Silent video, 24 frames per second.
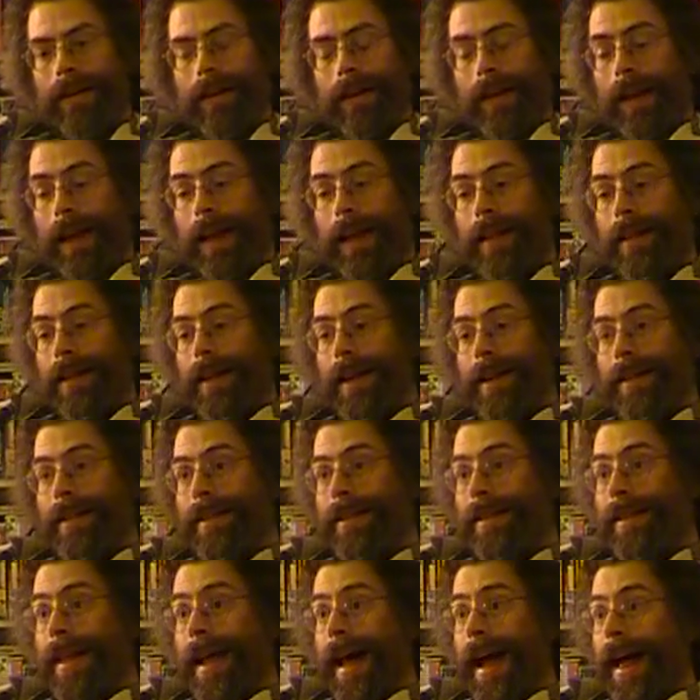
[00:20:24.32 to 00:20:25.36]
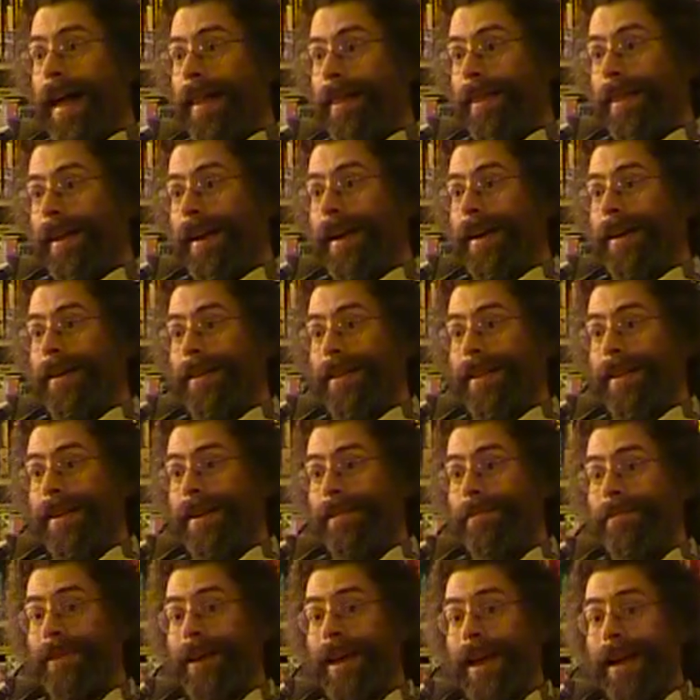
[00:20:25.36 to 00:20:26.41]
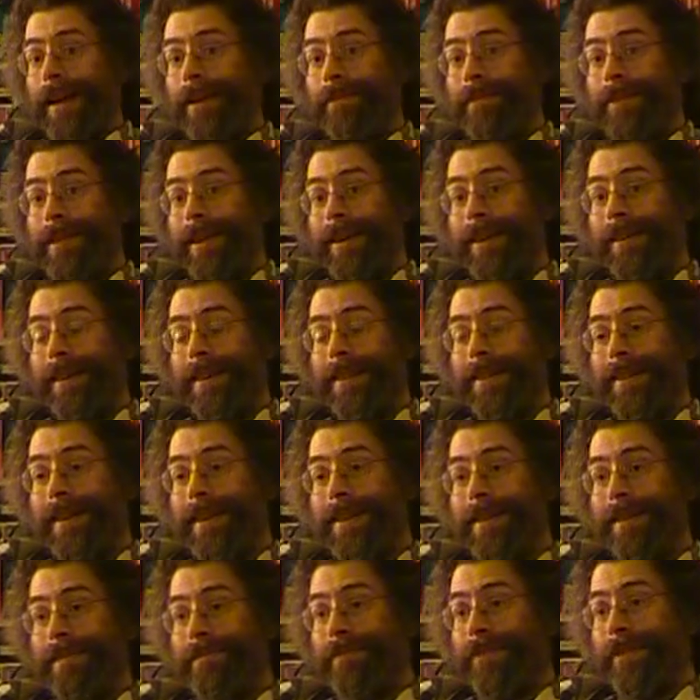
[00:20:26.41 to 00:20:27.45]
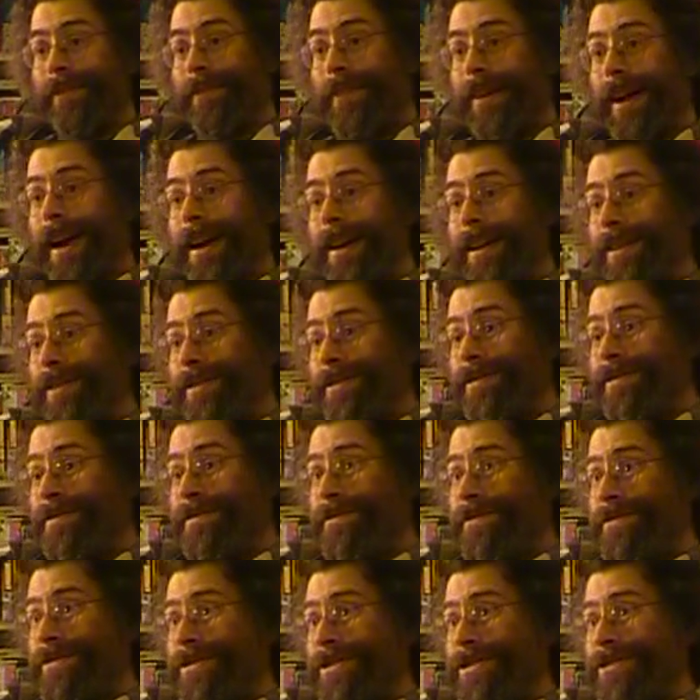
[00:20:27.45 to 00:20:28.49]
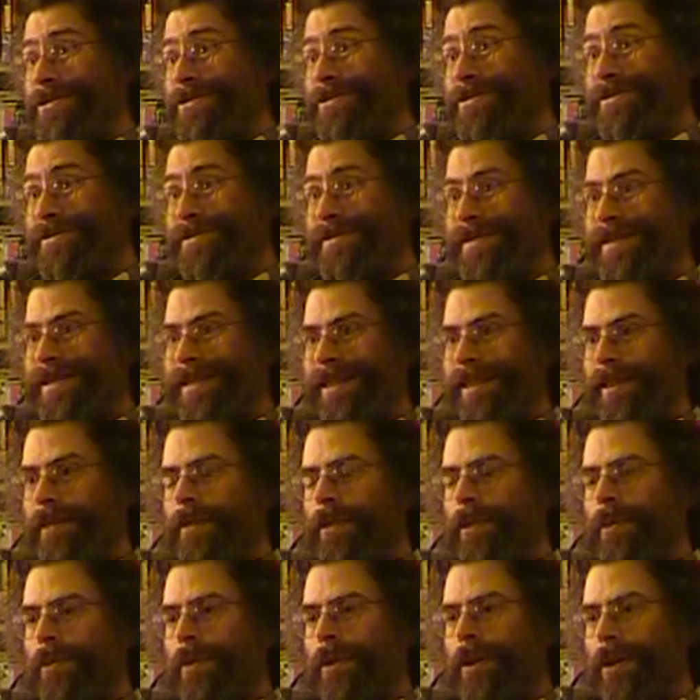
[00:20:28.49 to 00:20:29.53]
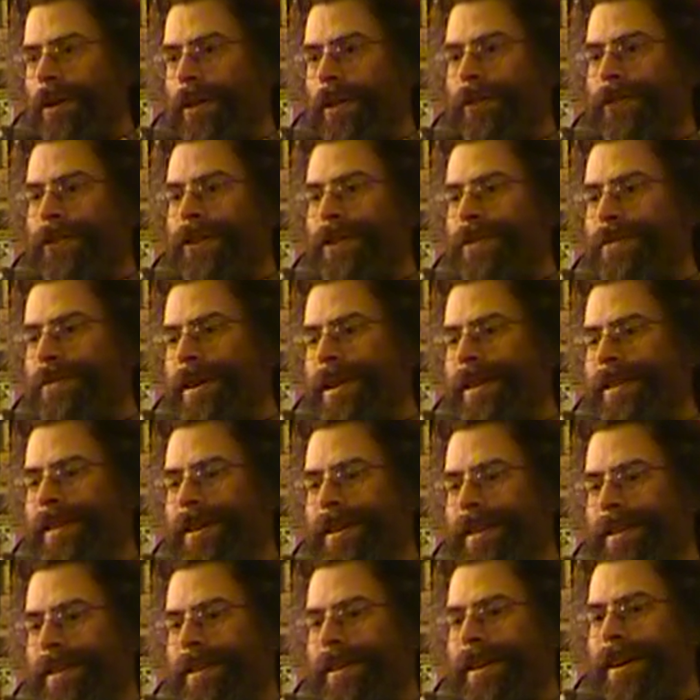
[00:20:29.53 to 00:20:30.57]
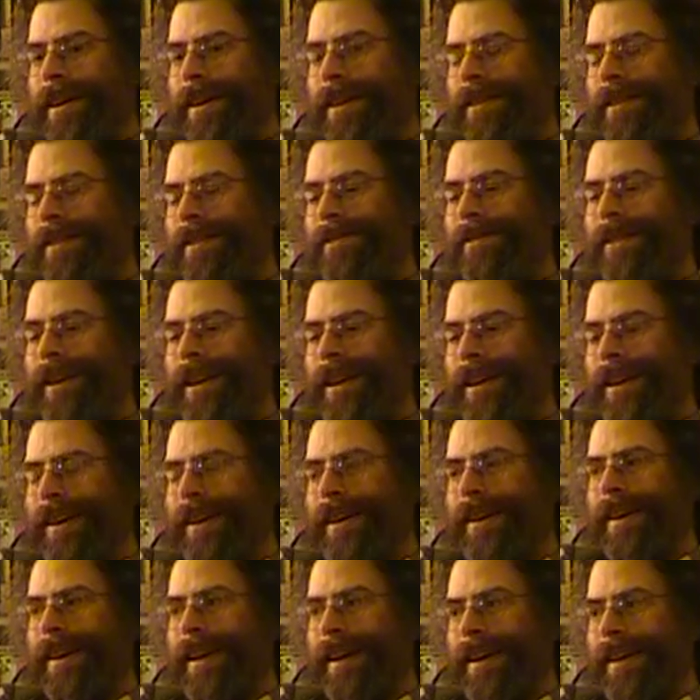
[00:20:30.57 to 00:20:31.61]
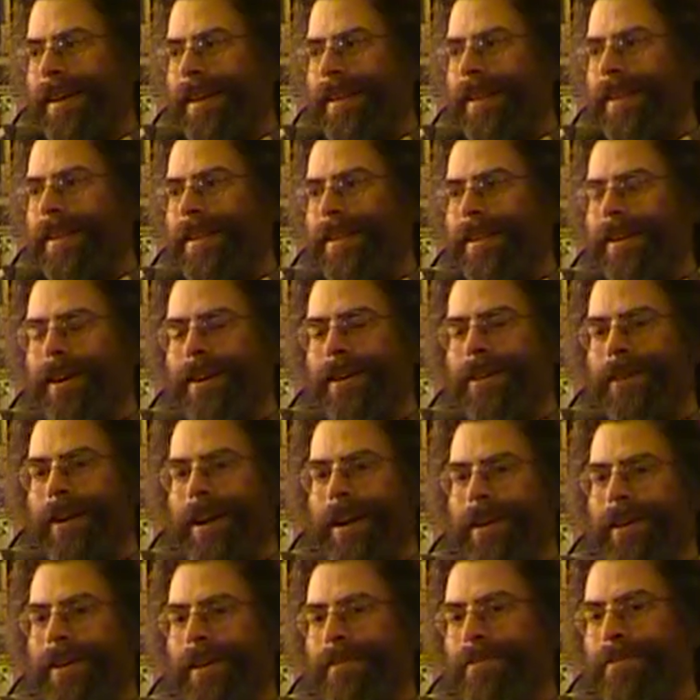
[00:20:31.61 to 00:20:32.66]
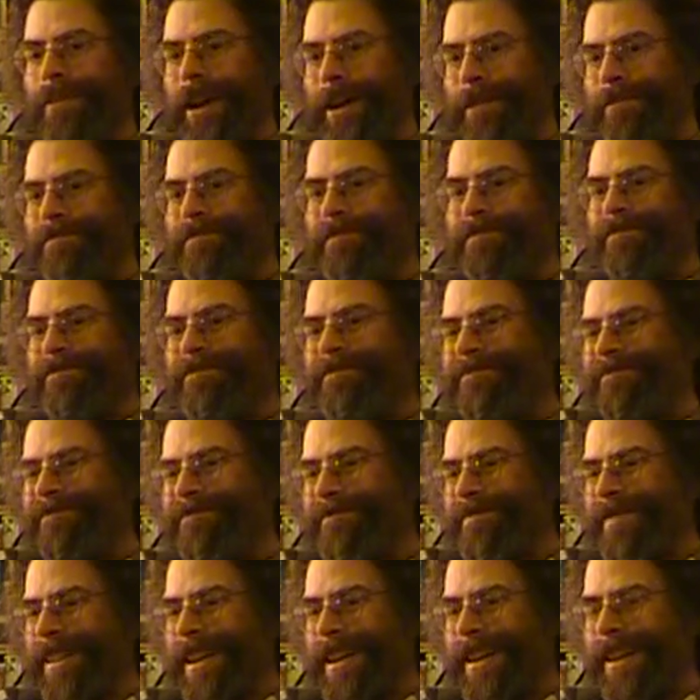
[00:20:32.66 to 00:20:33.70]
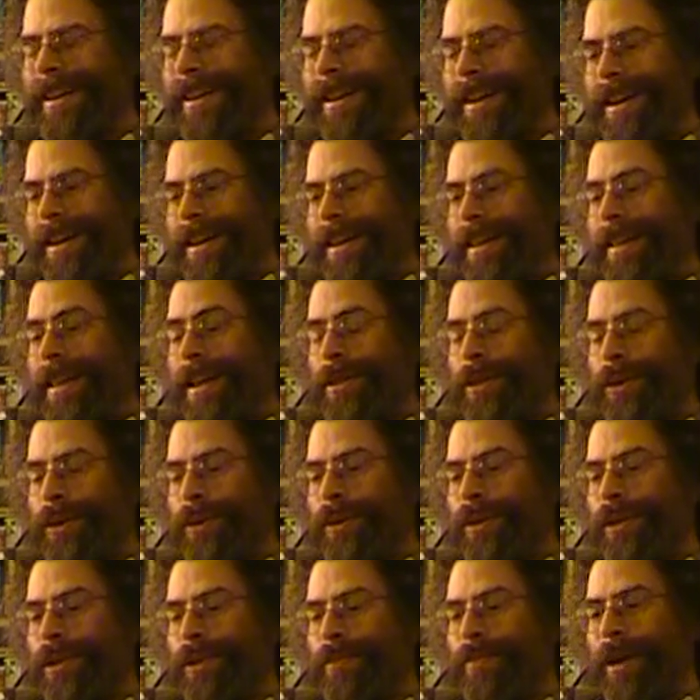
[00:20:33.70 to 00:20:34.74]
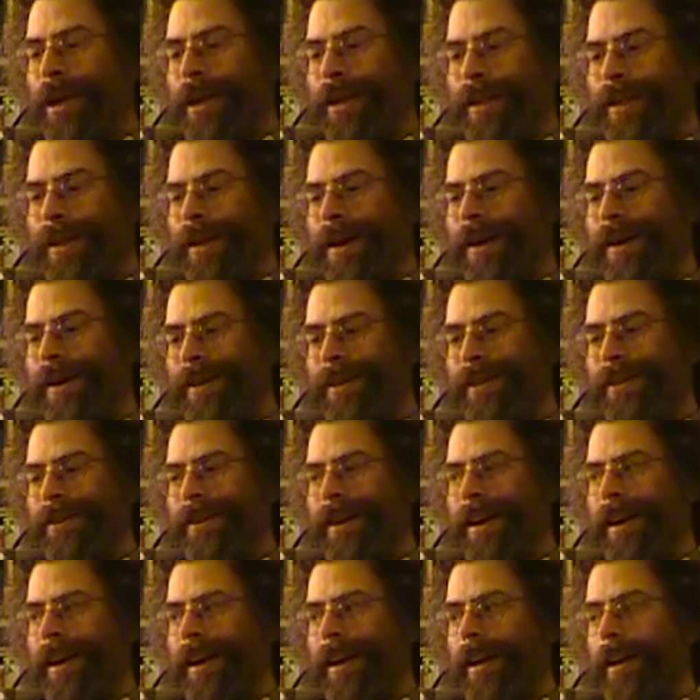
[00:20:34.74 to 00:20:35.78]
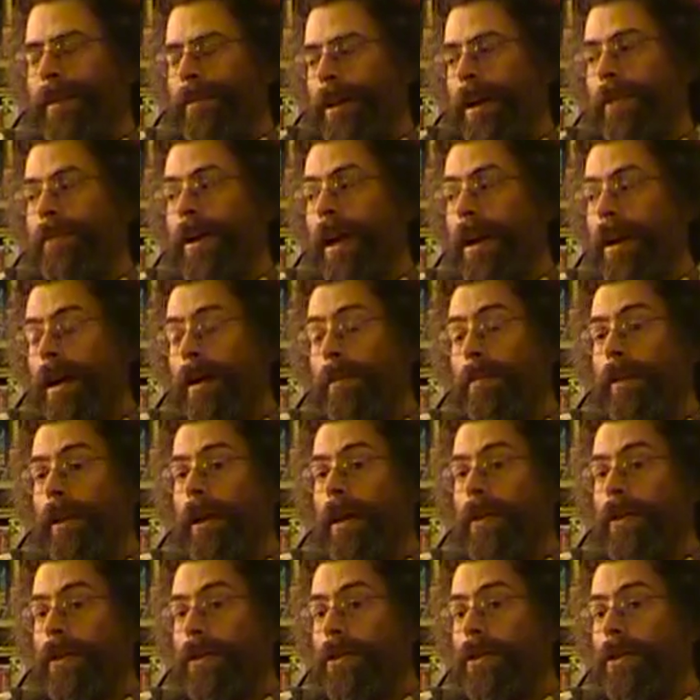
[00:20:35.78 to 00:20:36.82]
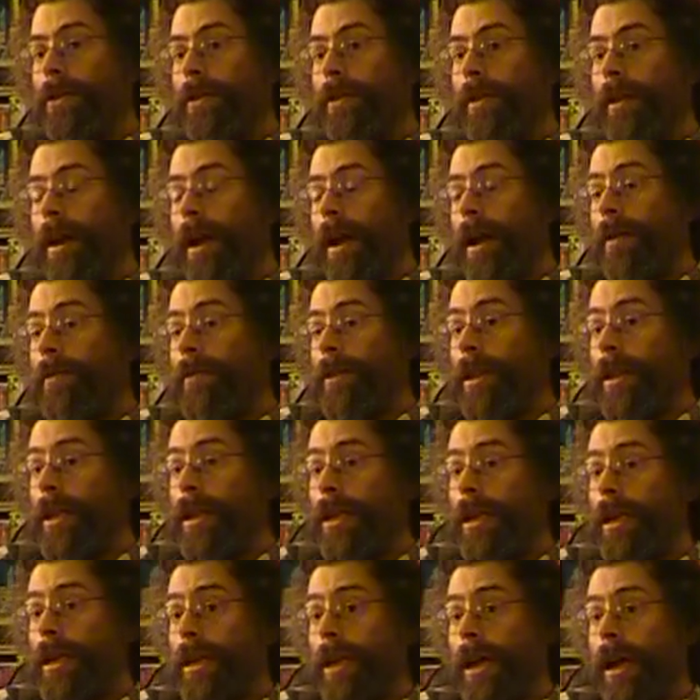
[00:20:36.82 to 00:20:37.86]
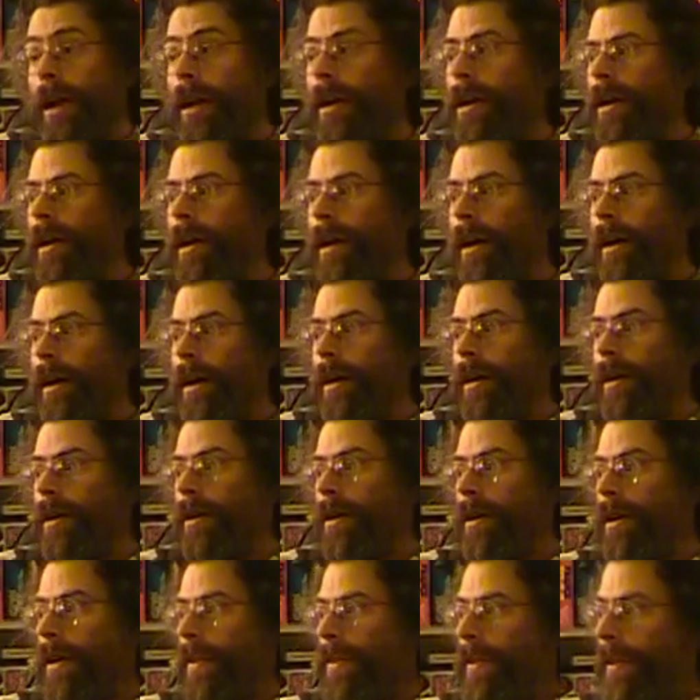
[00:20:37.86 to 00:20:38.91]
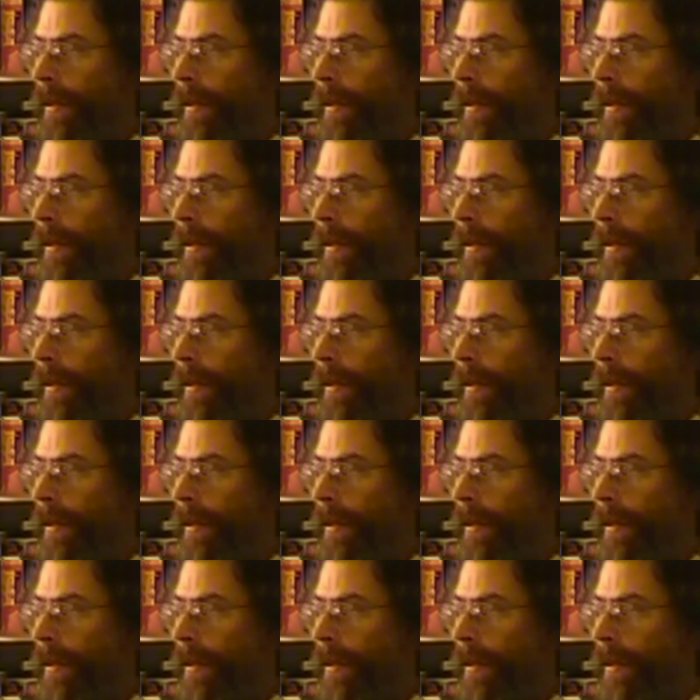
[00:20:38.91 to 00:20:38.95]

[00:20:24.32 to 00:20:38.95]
it, it's not like some games. It just doesn't provide a good view of the world. Just wait till uh, we get uh, Star Trader up there. That's a good space uh, trading game. And I've got a couple others that I haven't seen yet uh, on the